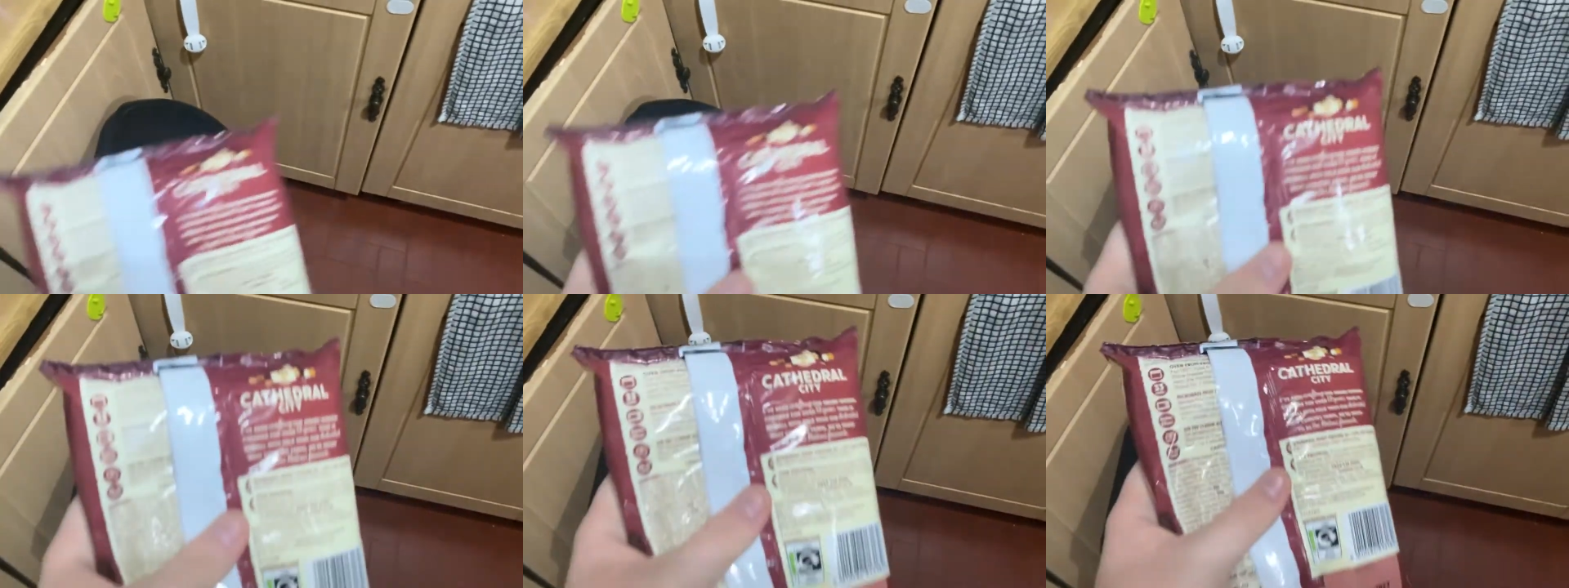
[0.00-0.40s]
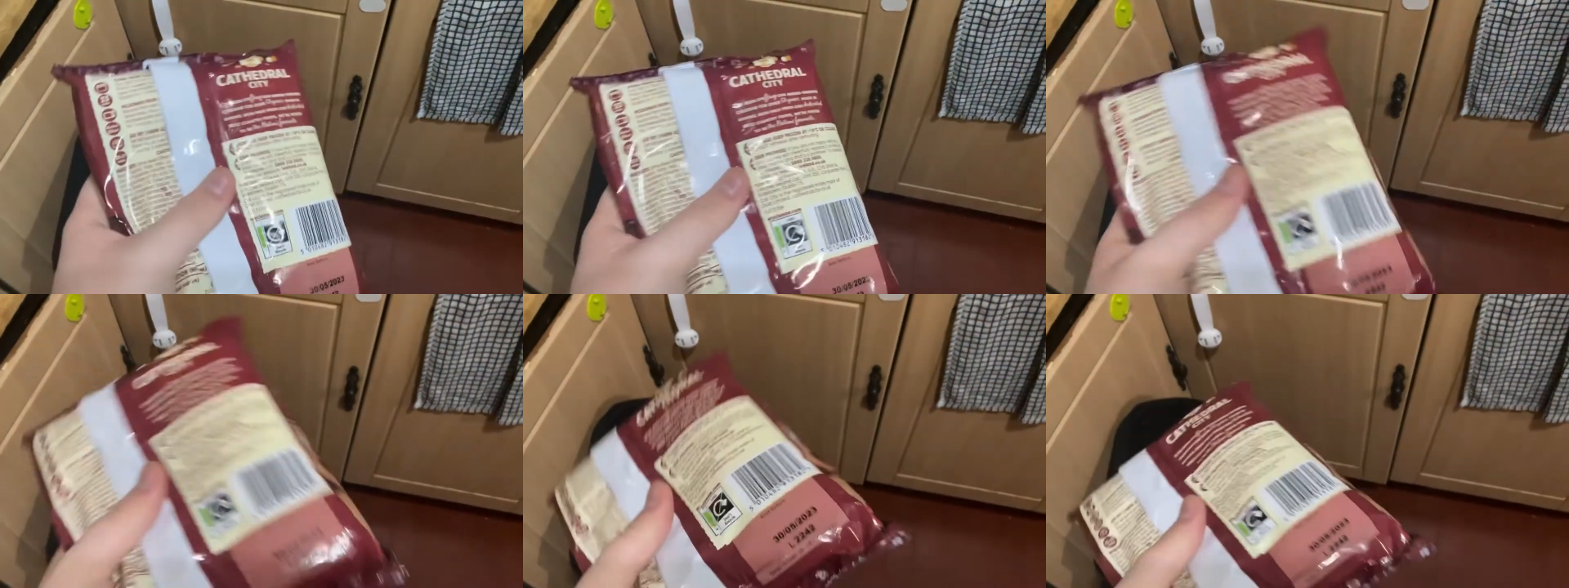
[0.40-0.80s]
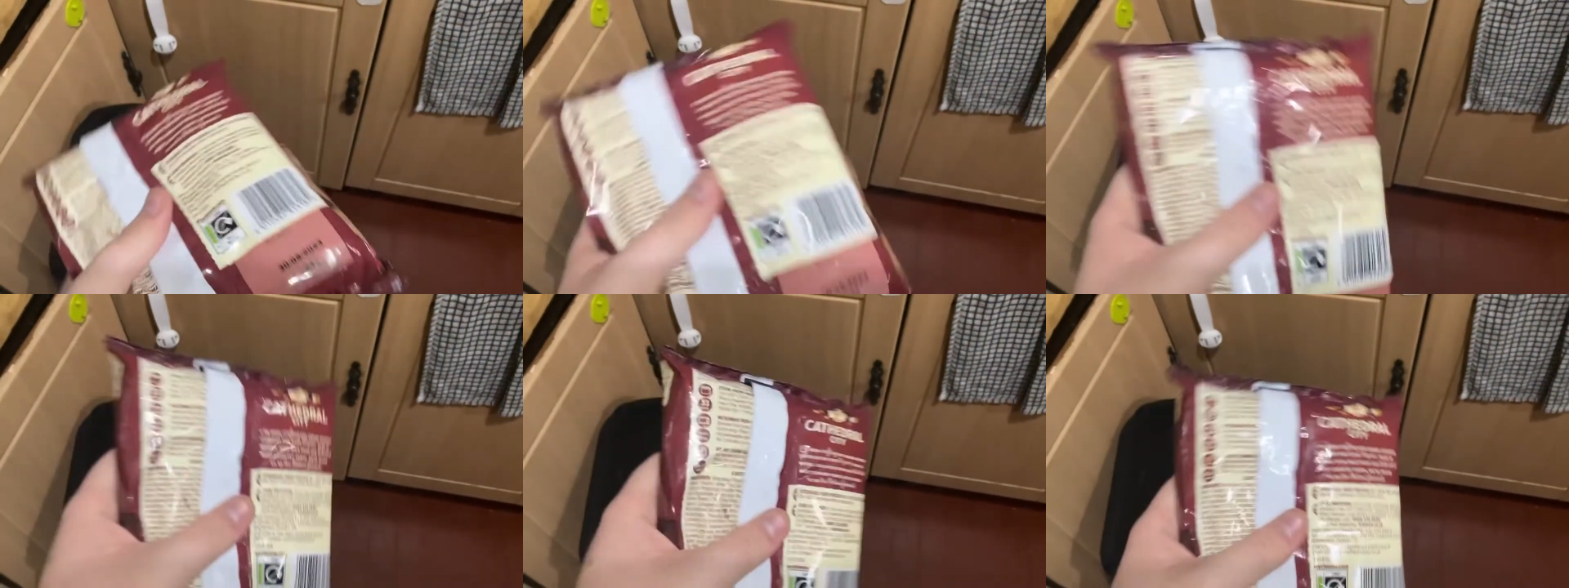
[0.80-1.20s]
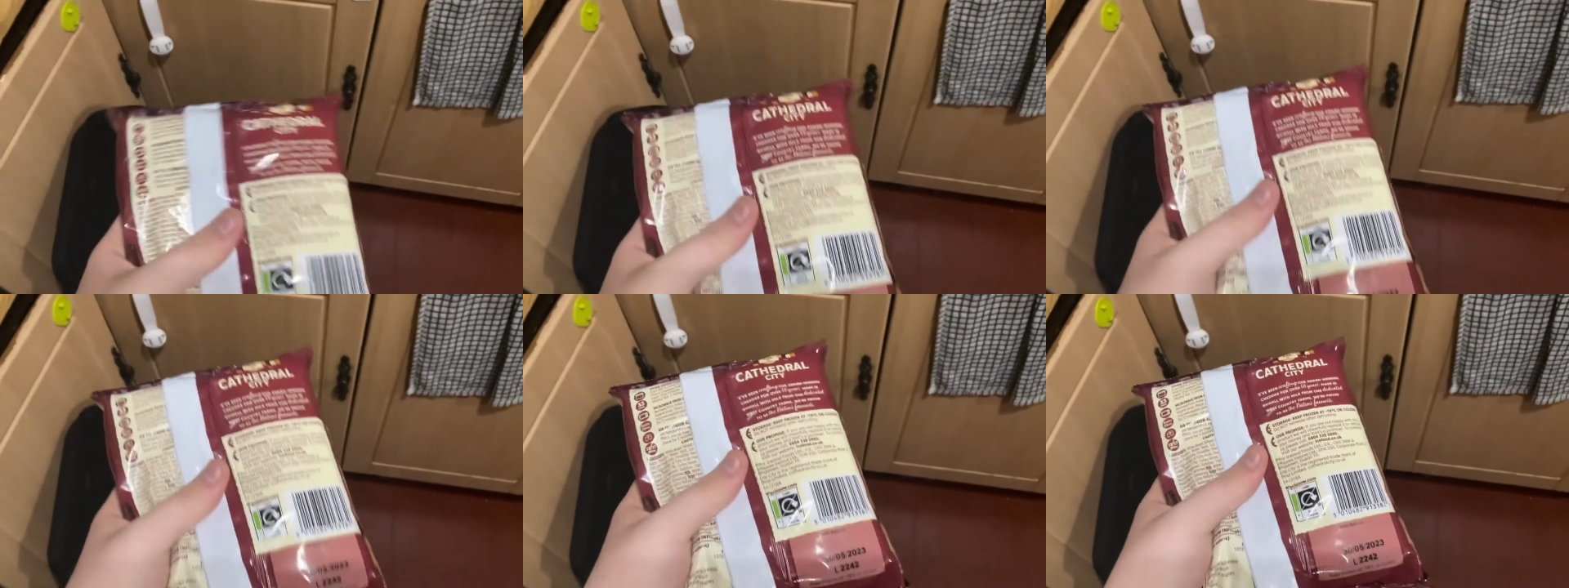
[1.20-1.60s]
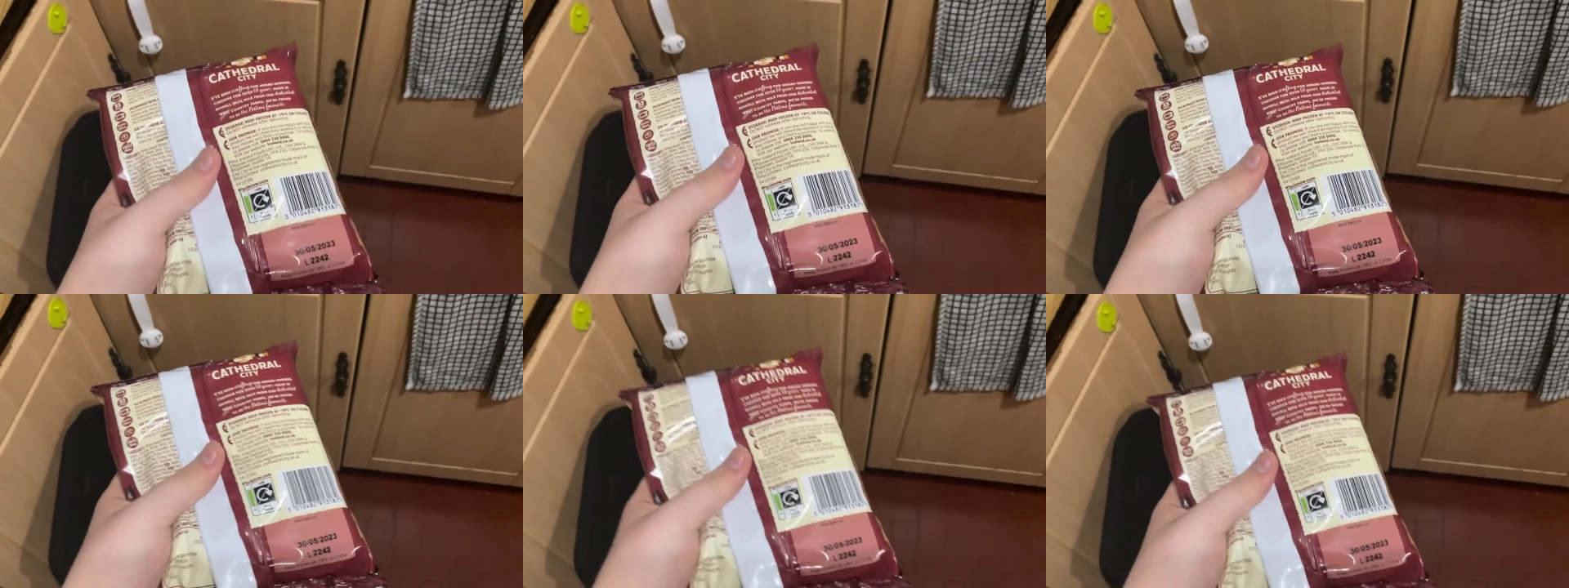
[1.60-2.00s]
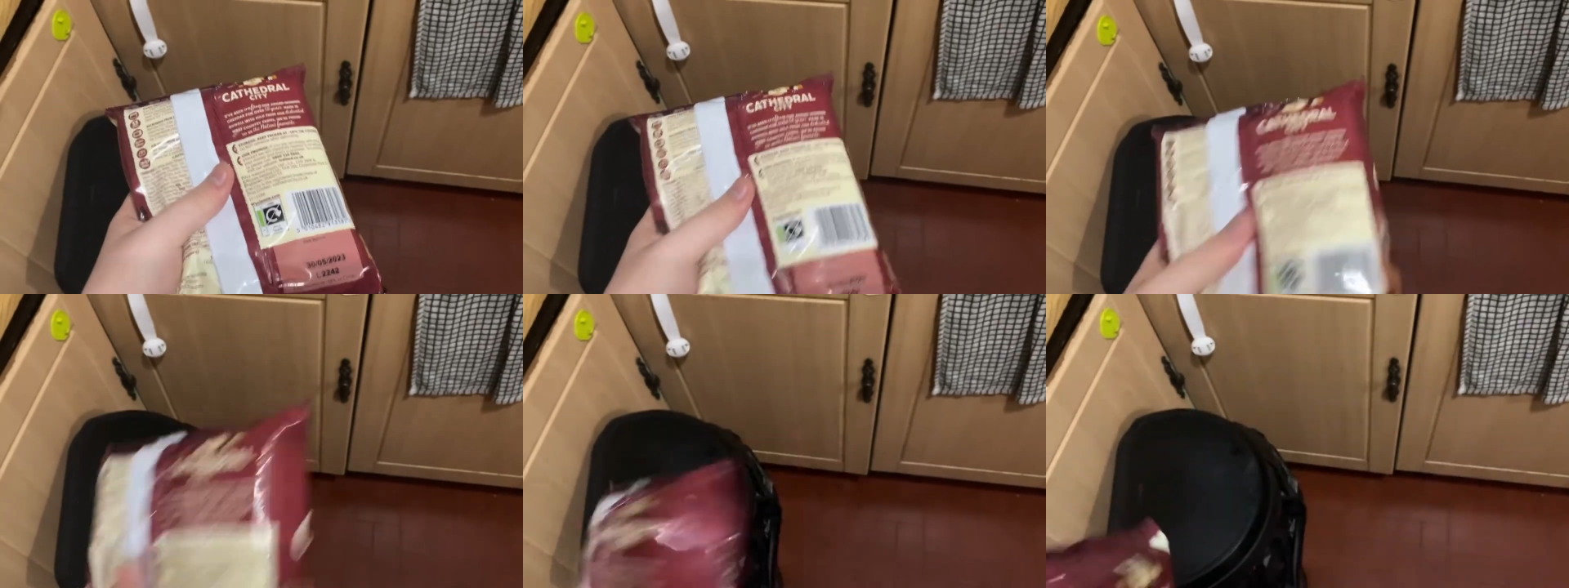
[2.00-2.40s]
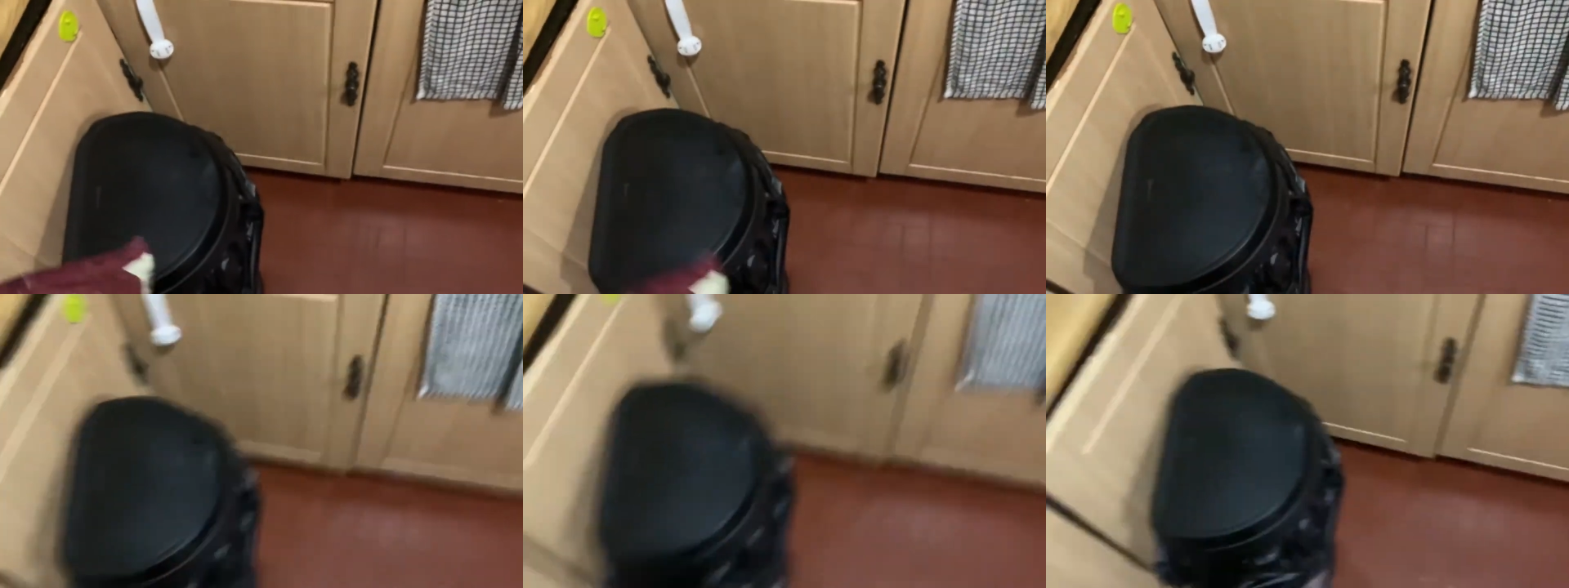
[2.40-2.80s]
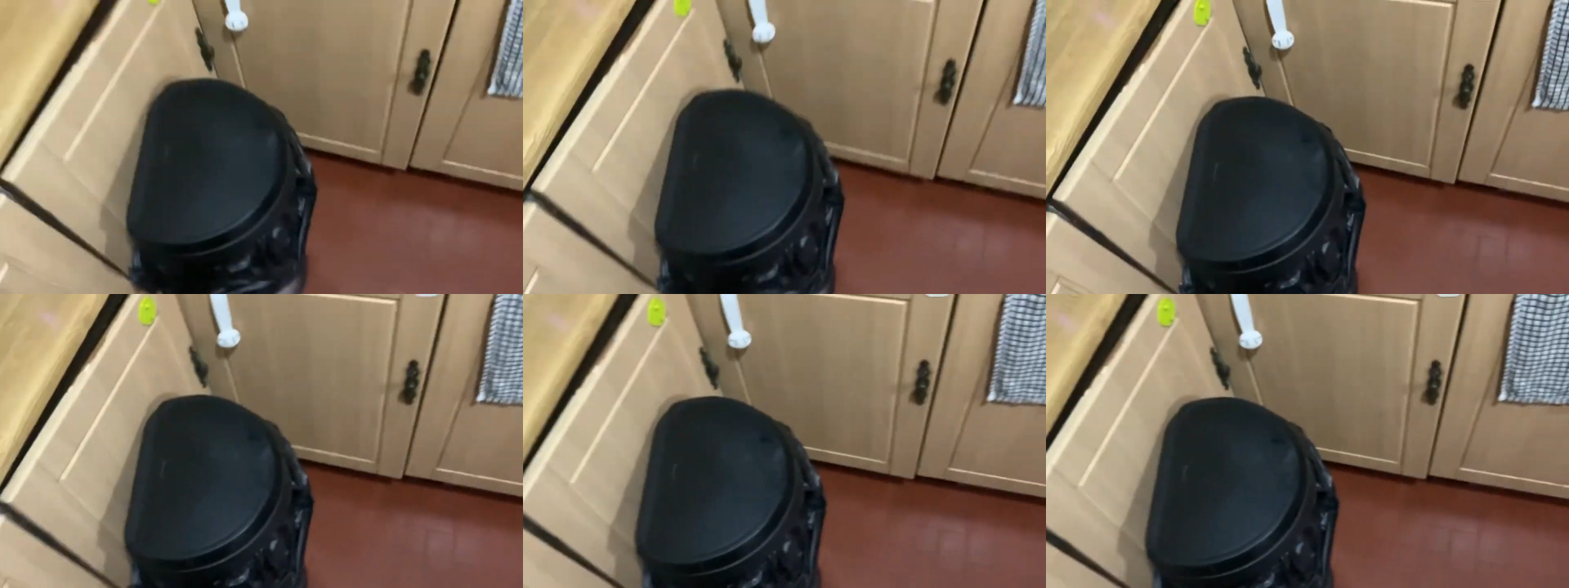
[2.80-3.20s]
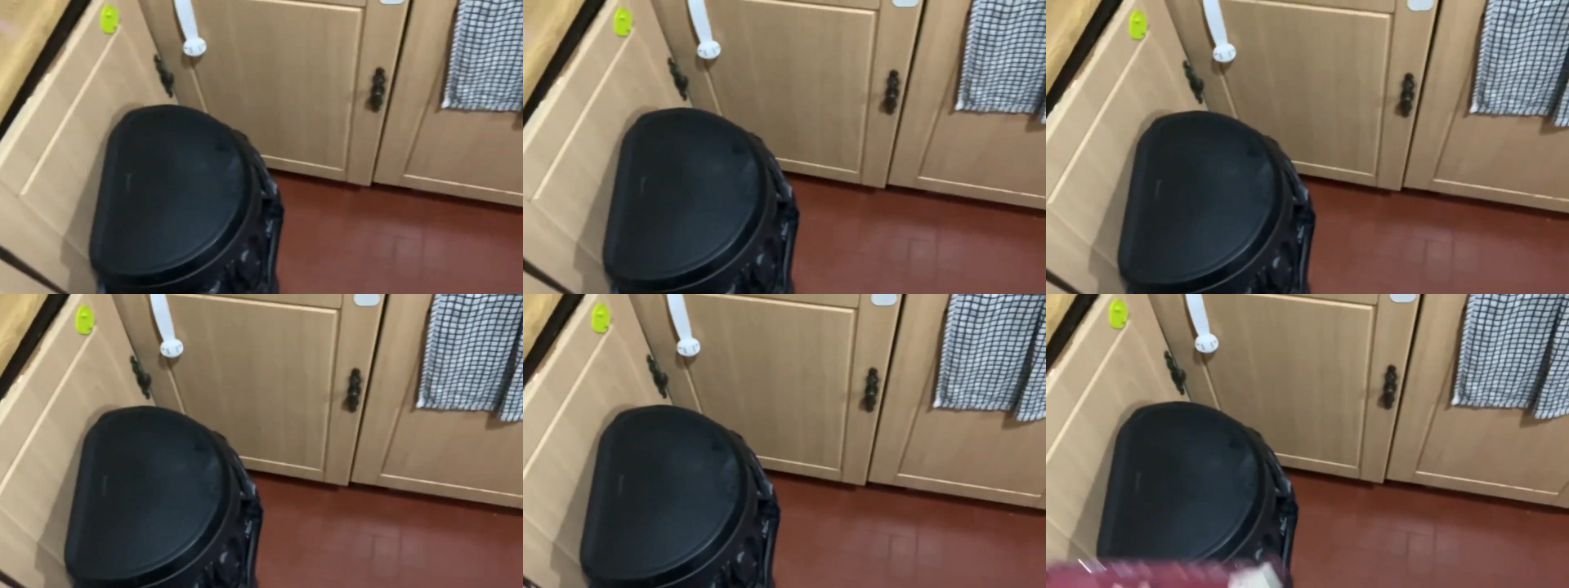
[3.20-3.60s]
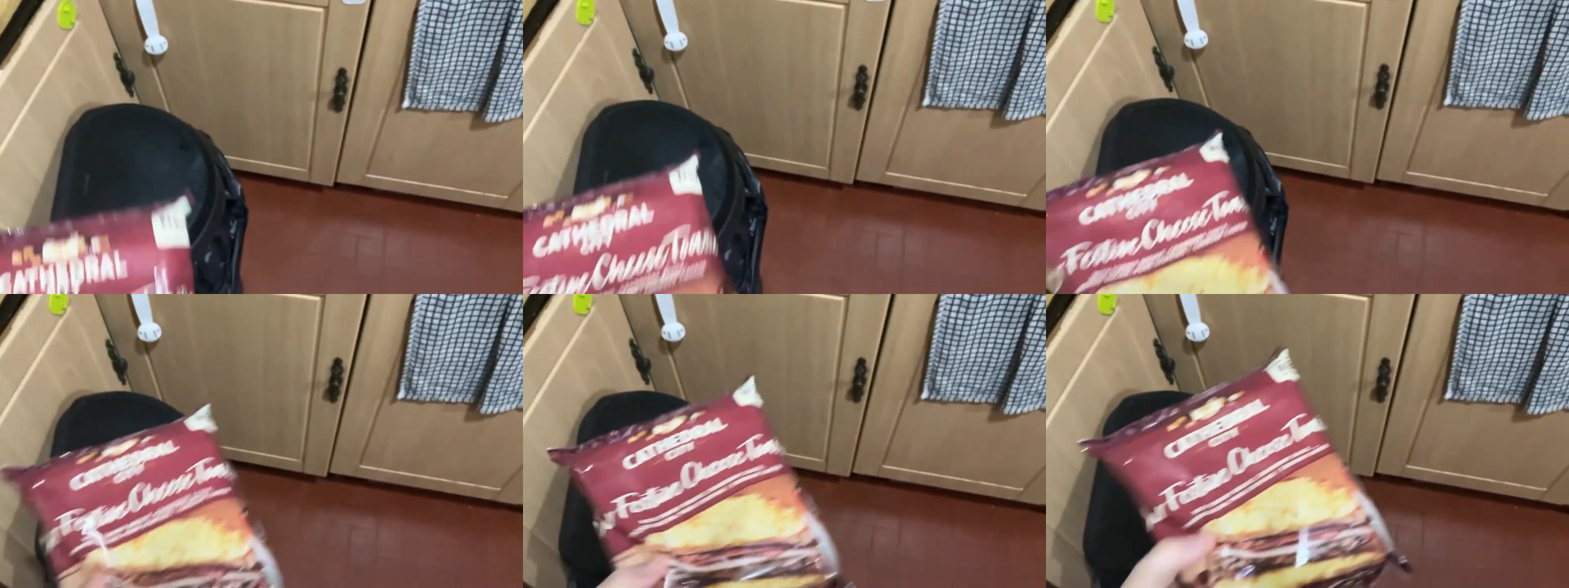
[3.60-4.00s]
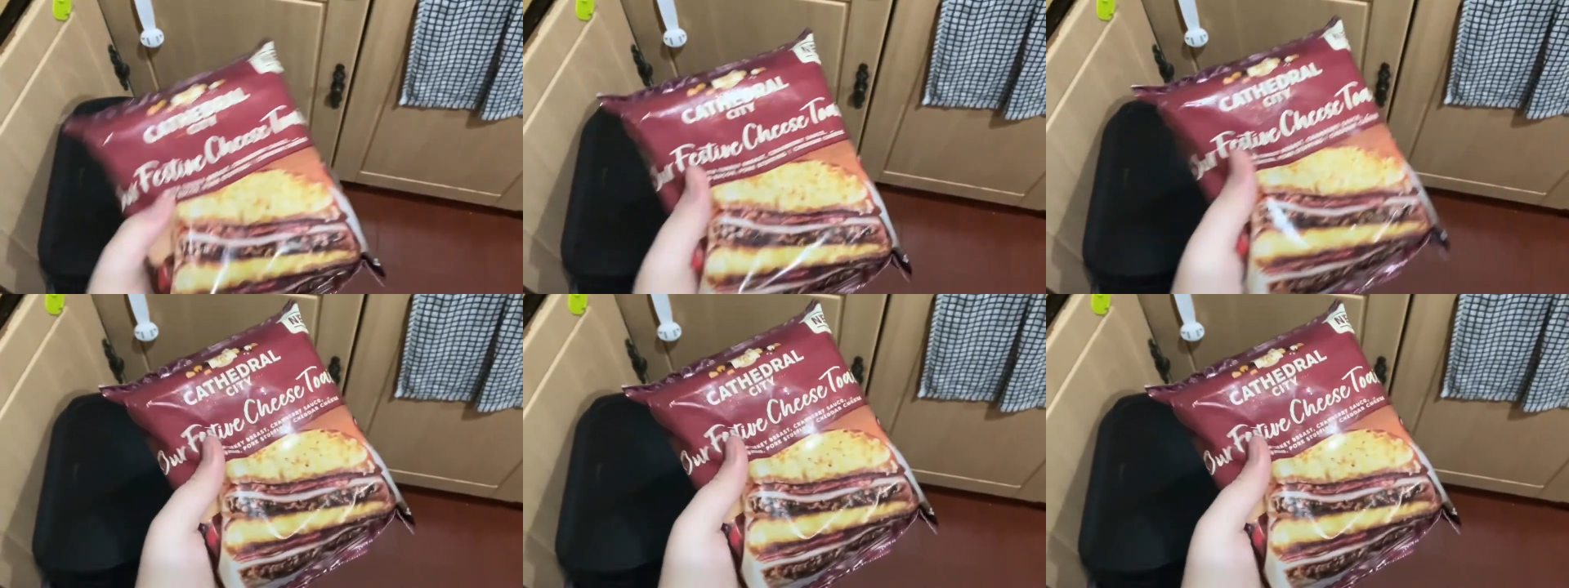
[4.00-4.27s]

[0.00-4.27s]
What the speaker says: No face is visible, so there are no lips to read.